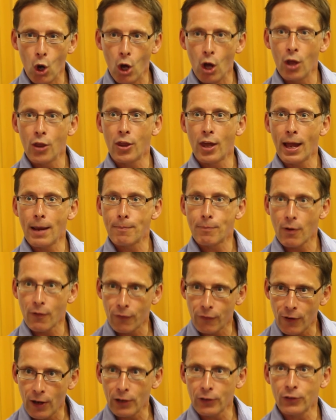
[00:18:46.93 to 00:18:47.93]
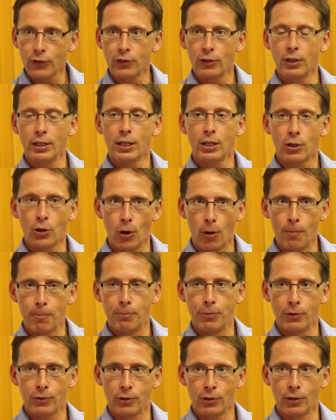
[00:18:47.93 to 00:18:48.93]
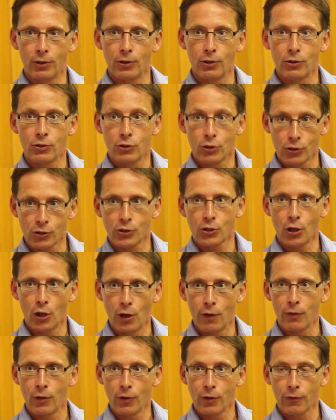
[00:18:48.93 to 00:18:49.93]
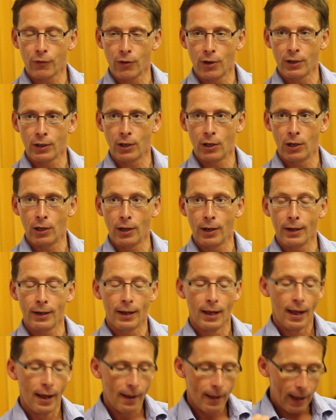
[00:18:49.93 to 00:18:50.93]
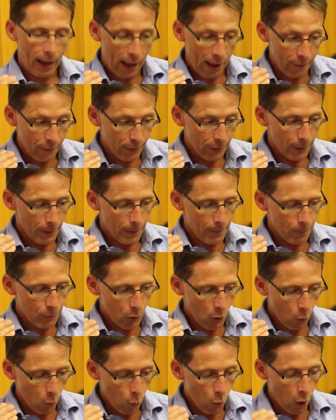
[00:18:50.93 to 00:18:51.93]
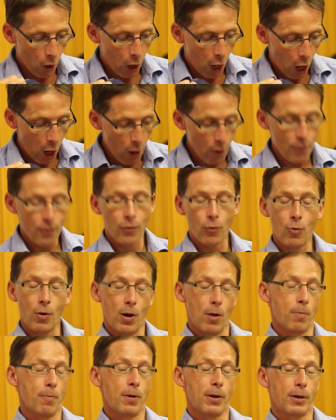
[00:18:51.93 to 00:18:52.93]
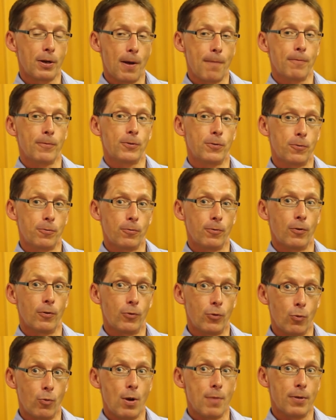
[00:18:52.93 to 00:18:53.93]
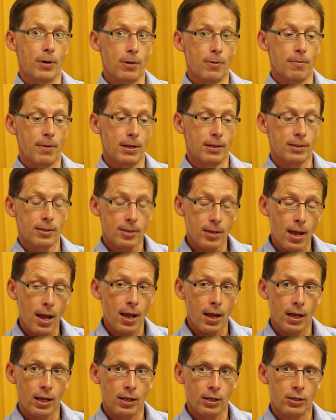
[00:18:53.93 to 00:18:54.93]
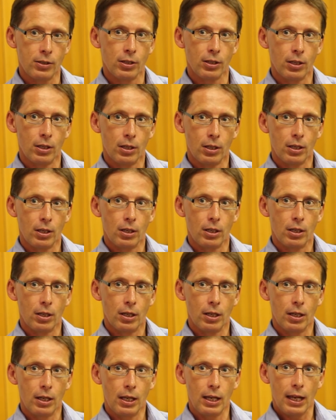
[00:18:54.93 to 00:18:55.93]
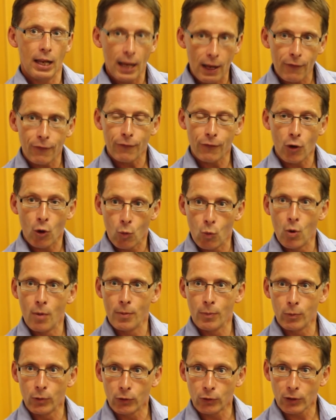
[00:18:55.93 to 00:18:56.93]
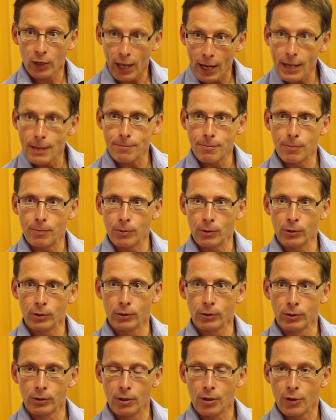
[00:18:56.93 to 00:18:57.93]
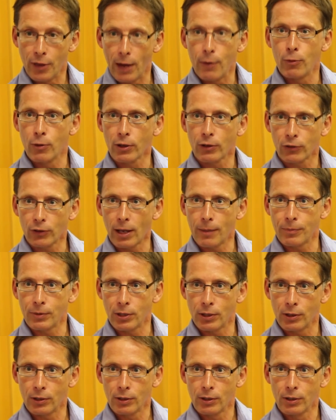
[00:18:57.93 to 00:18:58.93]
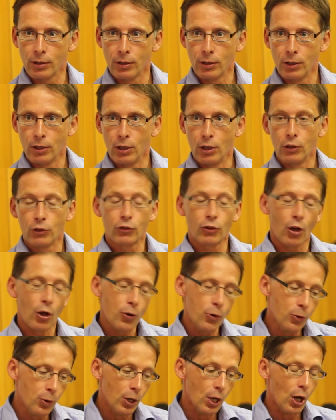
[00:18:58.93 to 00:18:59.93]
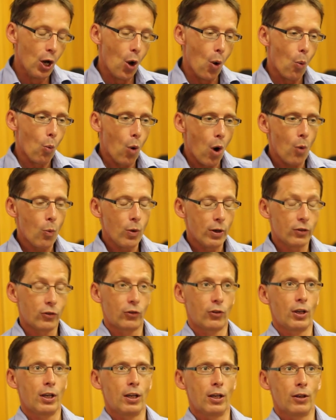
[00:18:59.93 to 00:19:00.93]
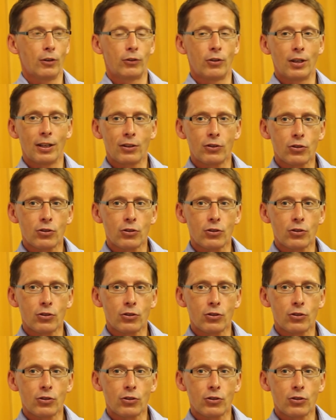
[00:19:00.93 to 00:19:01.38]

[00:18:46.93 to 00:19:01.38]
Were they professionally competent to serve on the front line? And what overwhelming numbers of the women and the men said, if a woman was capable, they were accepted. So what we see is an